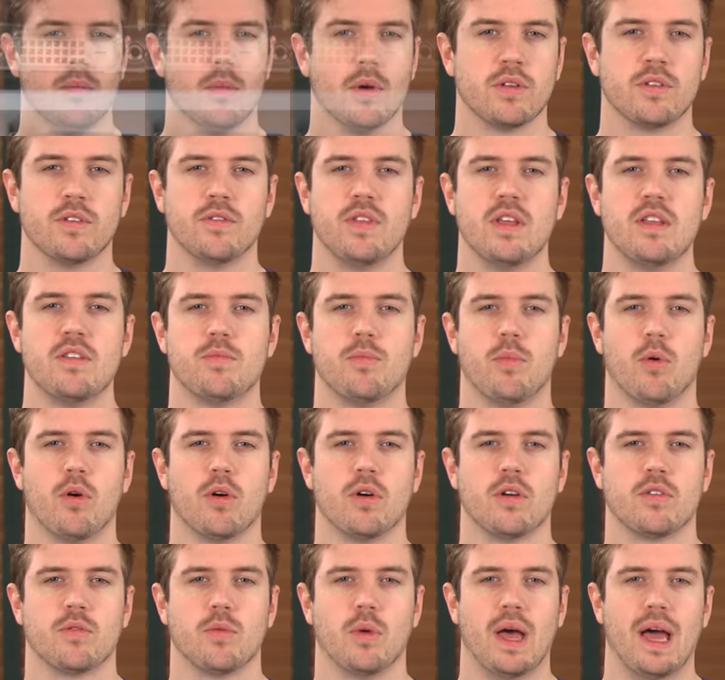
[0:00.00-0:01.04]
Most of these
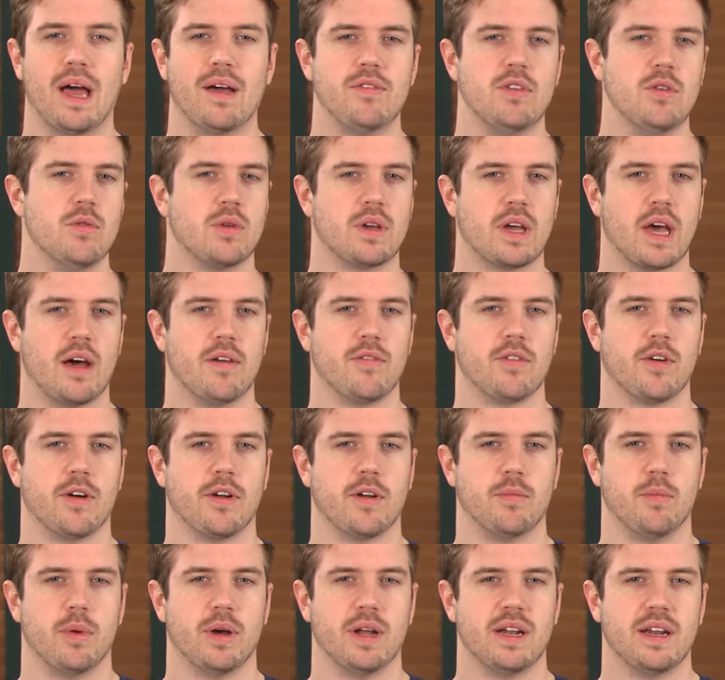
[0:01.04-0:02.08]
boards will have you
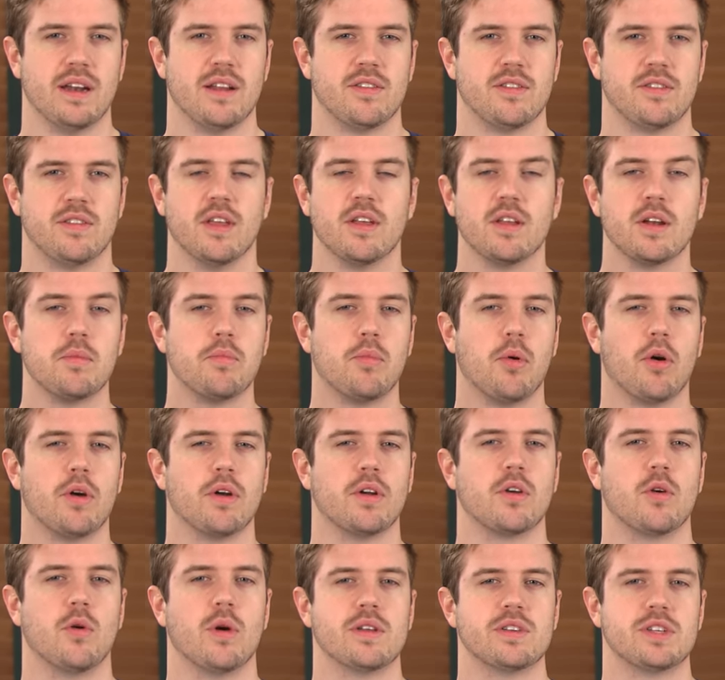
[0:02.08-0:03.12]
covered, but it is still an
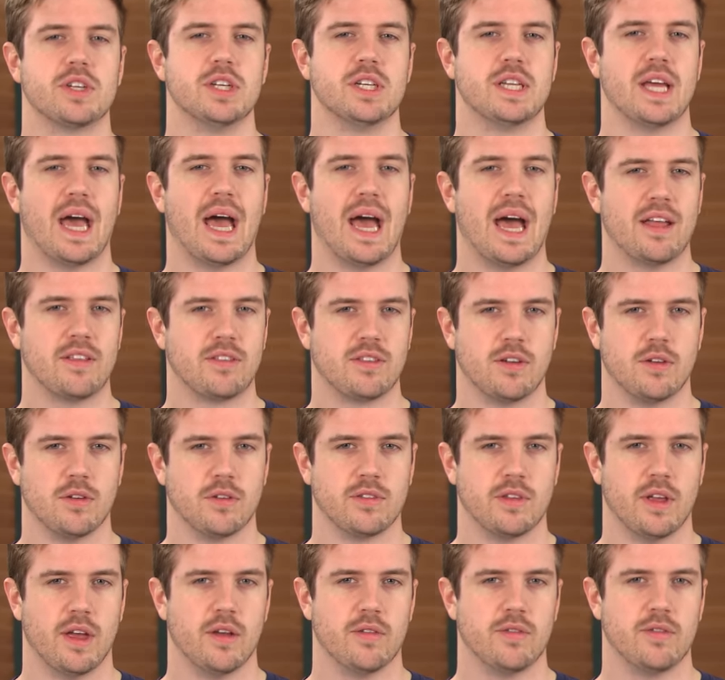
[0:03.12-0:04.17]
important question to ask
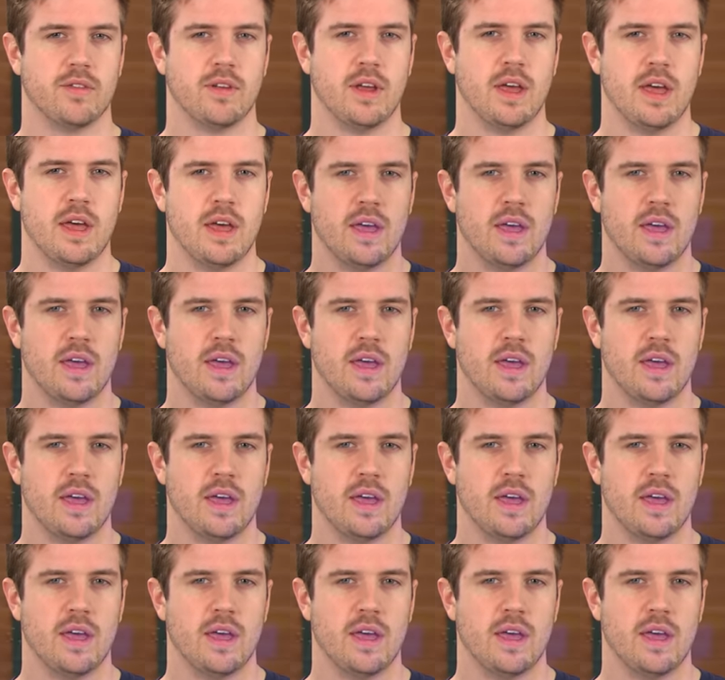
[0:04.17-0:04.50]
yourself.